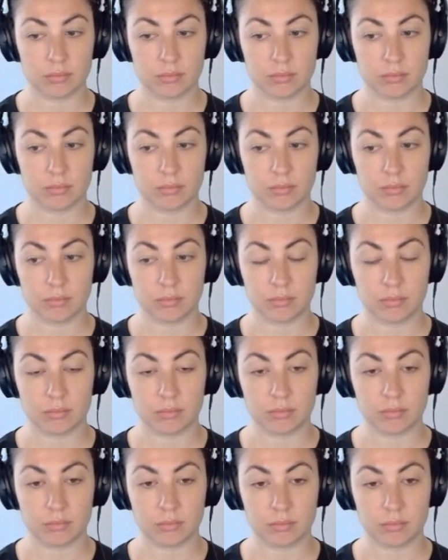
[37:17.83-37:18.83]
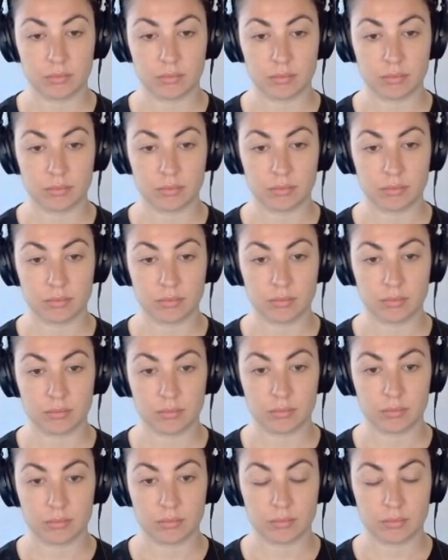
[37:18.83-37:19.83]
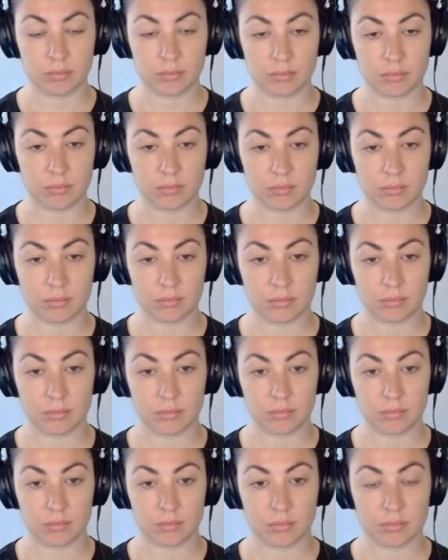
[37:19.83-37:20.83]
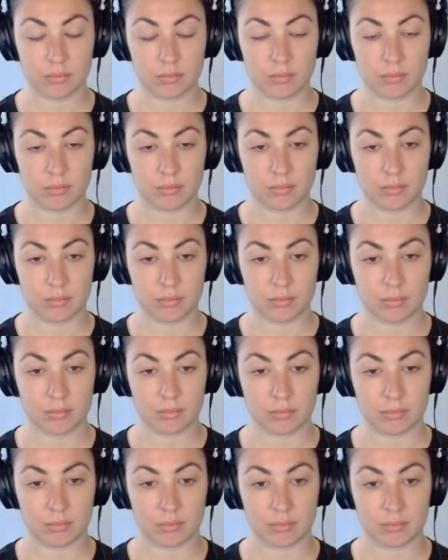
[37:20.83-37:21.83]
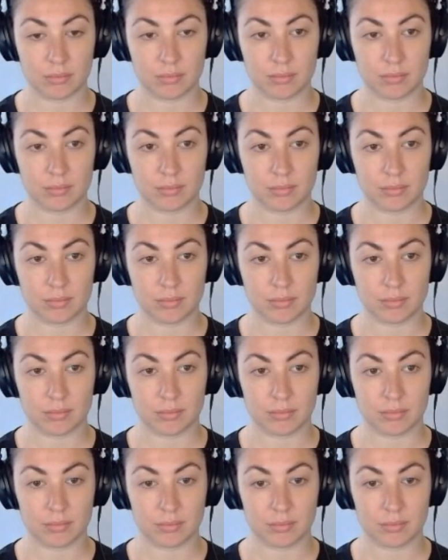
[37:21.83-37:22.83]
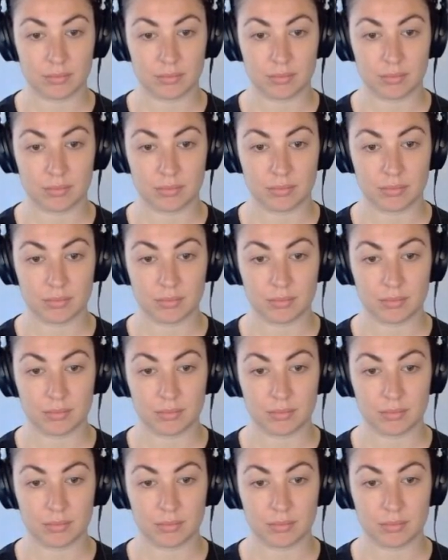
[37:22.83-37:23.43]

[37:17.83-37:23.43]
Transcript: (silent)